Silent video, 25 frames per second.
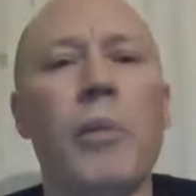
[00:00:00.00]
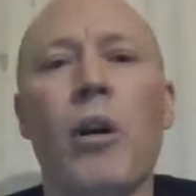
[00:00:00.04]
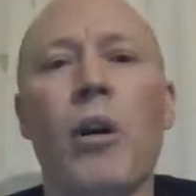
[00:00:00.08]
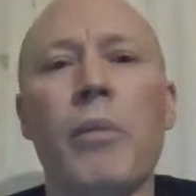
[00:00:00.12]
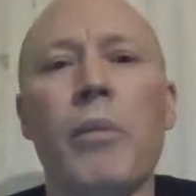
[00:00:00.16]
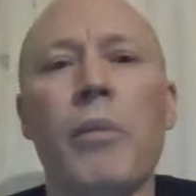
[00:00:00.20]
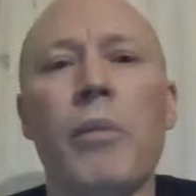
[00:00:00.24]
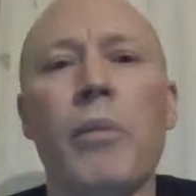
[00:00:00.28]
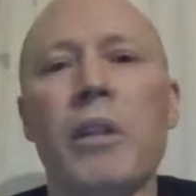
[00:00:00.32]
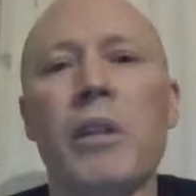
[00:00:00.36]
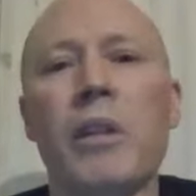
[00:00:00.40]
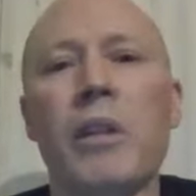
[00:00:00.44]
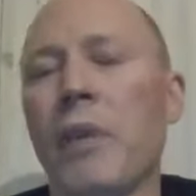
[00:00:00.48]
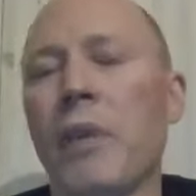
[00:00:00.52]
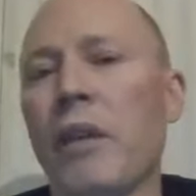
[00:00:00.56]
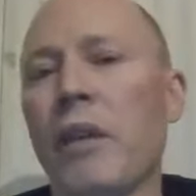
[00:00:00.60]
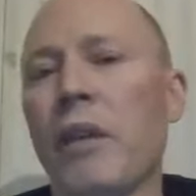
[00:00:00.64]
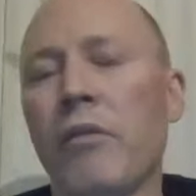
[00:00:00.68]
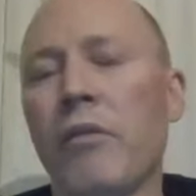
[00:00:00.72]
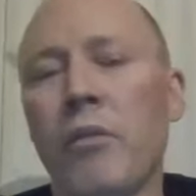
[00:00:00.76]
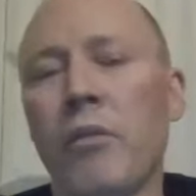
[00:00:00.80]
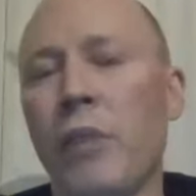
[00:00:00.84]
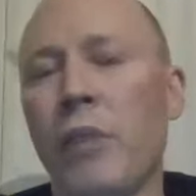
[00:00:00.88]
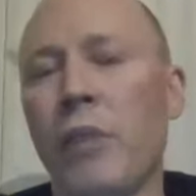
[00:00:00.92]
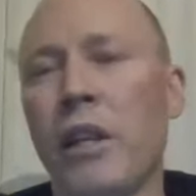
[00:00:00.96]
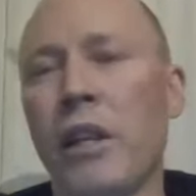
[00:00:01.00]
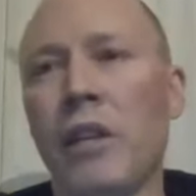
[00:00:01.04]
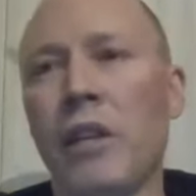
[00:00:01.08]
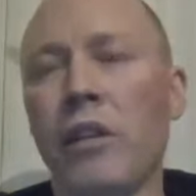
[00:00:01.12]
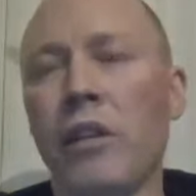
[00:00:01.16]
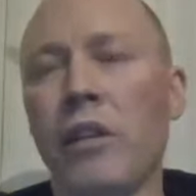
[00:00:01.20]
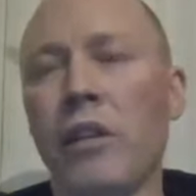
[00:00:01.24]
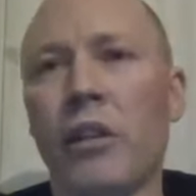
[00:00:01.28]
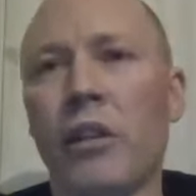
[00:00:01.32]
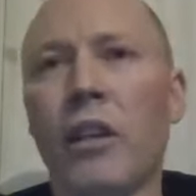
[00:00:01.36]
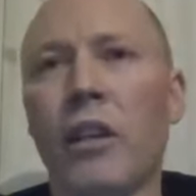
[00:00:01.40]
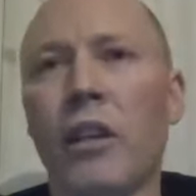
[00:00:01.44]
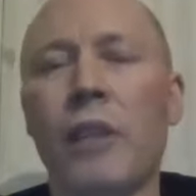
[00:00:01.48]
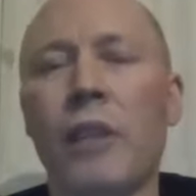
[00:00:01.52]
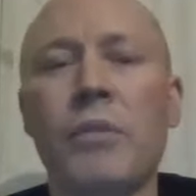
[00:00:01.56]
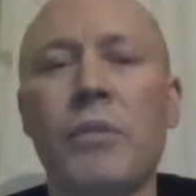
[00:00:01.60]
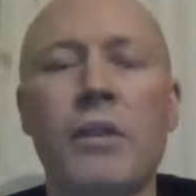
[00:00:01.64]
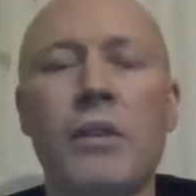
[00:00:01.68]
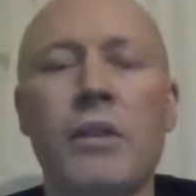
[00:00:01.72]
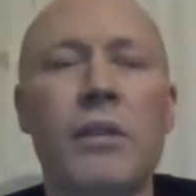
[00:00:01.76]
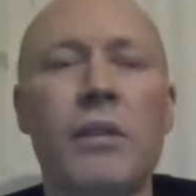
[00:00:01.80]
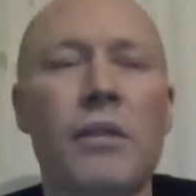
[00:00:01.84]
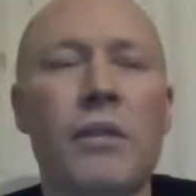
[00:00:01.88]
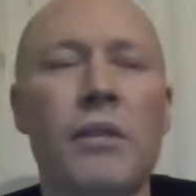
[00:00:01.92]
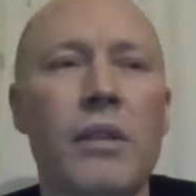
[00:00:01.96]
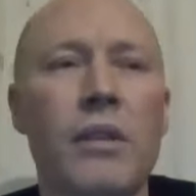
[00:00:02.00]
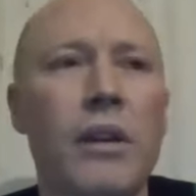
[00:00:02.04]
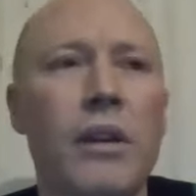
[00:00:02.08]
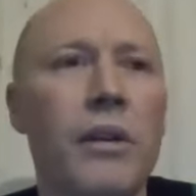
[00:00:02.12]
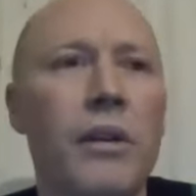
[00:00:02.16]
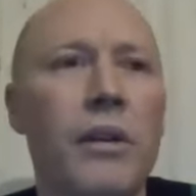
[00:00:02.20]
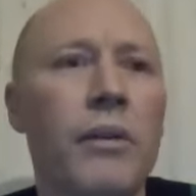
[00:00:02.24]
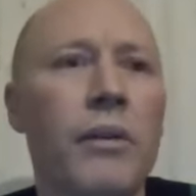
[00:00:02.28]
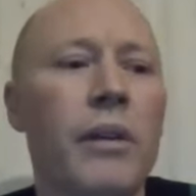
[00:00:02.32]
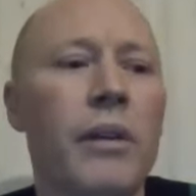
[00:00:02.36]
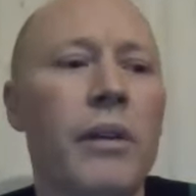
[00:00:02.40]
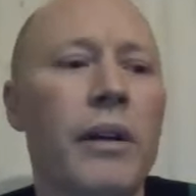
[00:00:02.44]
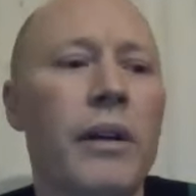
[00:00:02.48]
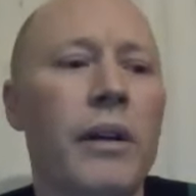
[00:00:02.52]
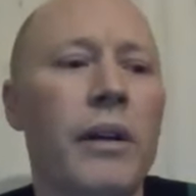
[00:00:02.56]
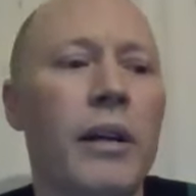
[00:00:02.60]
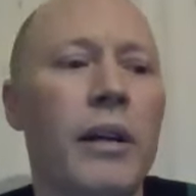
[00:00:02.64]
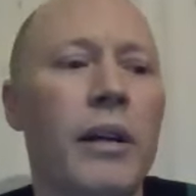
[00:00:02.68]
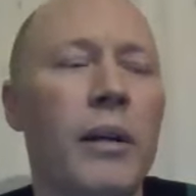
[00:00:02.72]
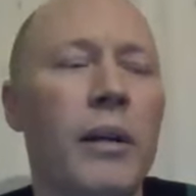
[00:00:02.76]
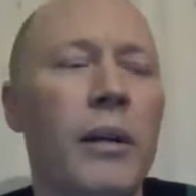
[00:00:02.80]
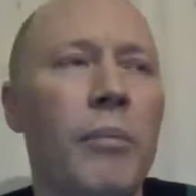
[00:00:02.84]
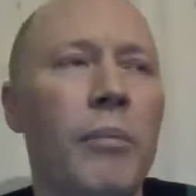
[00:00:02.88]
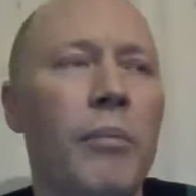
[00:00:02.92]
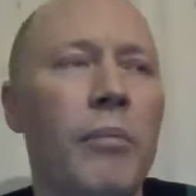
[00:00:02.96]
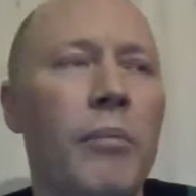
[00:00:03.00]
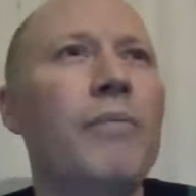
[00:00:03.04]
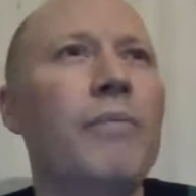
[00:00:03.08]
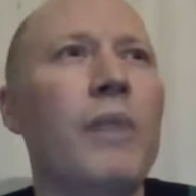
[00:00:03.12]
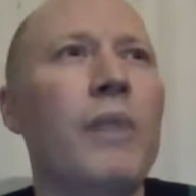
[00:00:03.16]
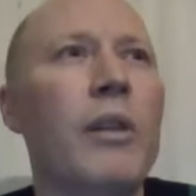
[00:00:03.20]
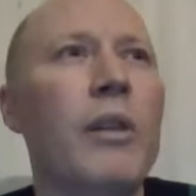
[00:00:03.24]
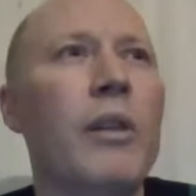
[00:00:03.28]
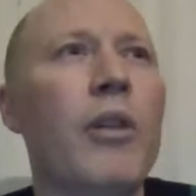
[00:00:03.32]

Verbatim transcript: I'm independent from any of the clubs, so um,